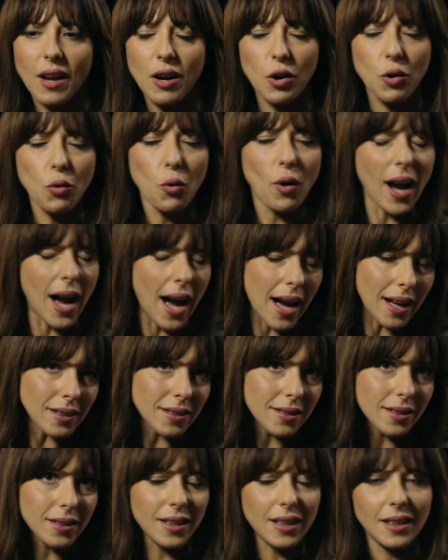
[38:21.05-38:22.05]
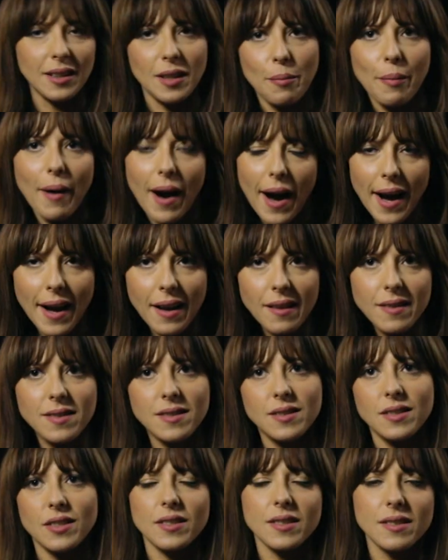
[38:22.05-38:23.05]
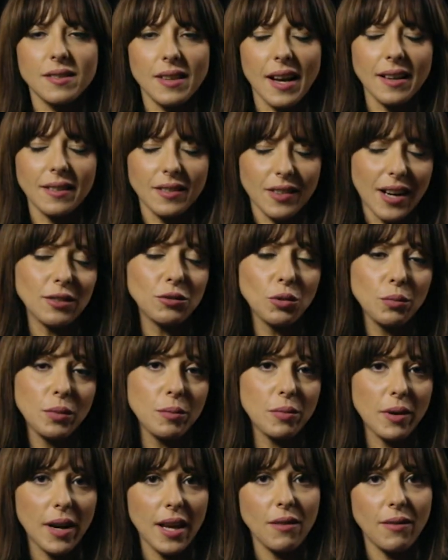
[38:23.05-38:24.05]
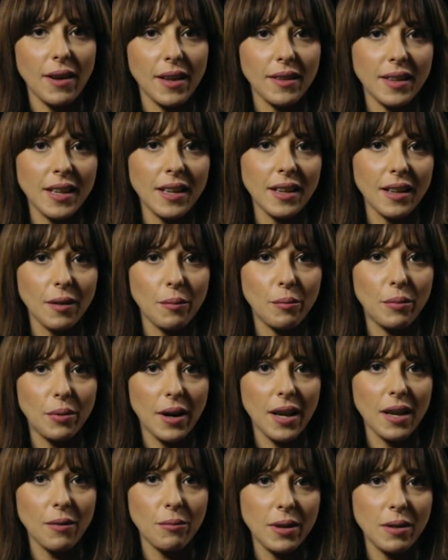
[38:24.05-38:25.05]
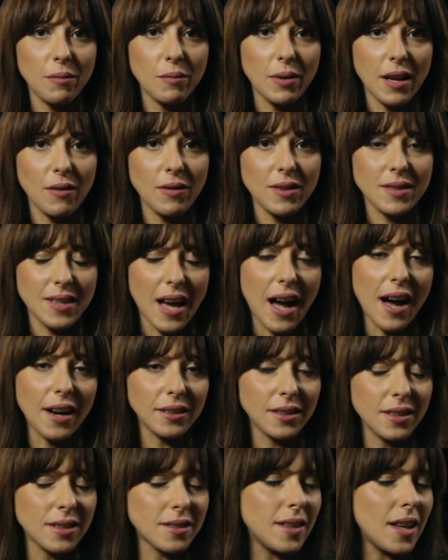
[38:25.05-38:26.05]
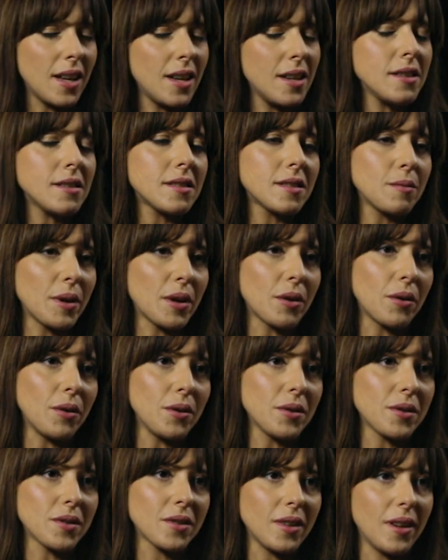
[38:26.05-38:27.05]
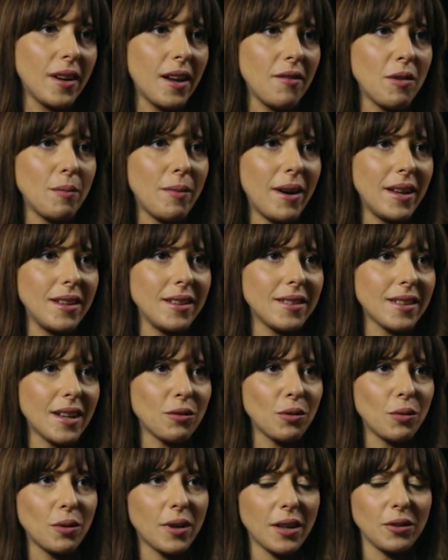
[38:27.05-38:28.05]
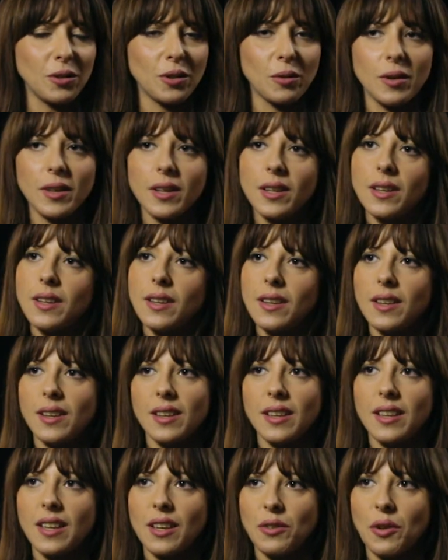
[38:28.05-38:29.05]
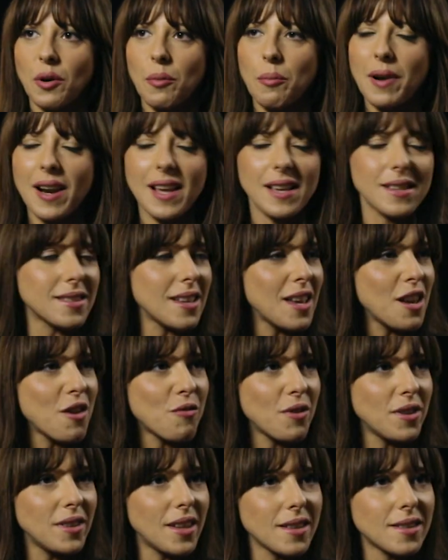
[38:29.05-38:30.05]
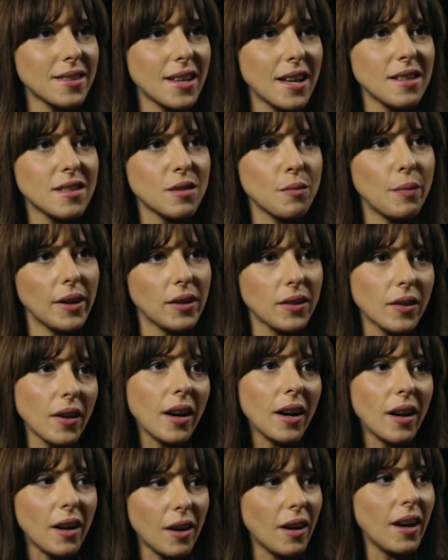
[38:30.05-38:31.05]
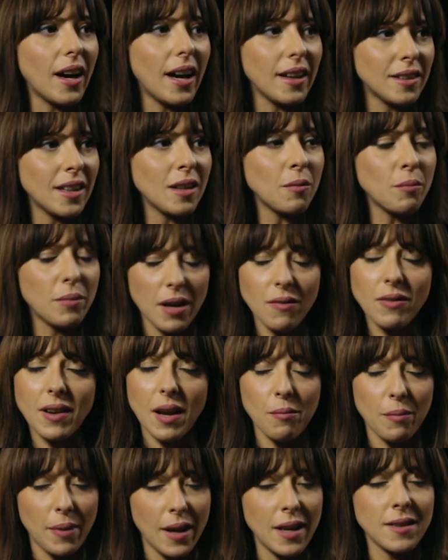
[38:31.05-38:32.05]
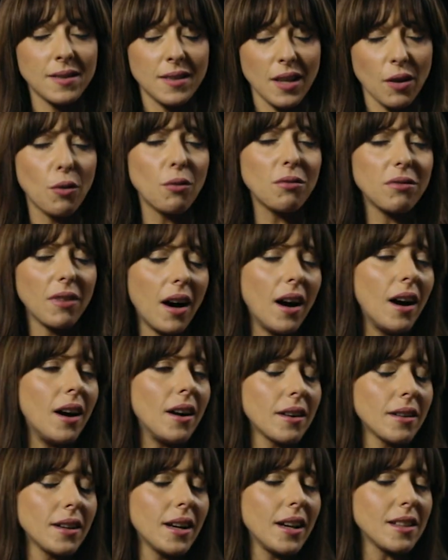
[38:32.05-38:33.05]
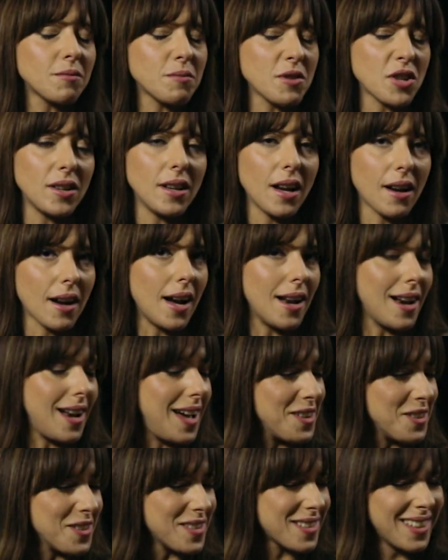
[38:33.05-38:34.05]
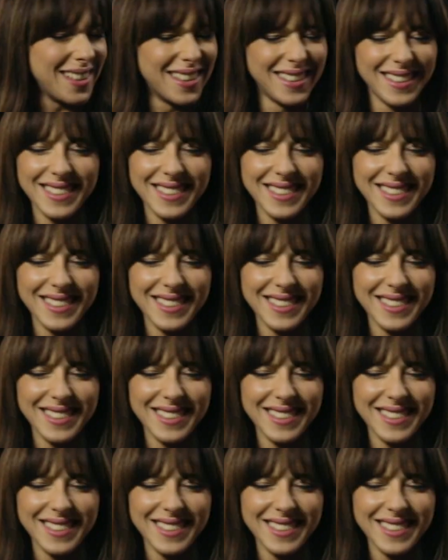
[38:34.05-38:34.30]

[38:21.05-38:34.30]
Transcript: looked at in the past. So try to be brave. I think being brave is hard these days because everybody tries to kind of, you know, play safe in that sense. But I think brave campaigns, they go far, especially at Cannes Lions.